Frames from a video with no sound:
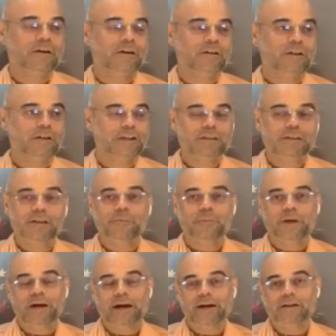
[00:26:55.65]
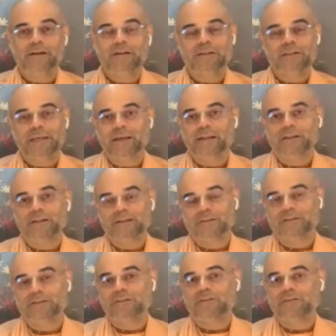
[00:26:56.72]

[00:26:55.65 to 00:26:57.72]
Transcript: the reason behind saying this?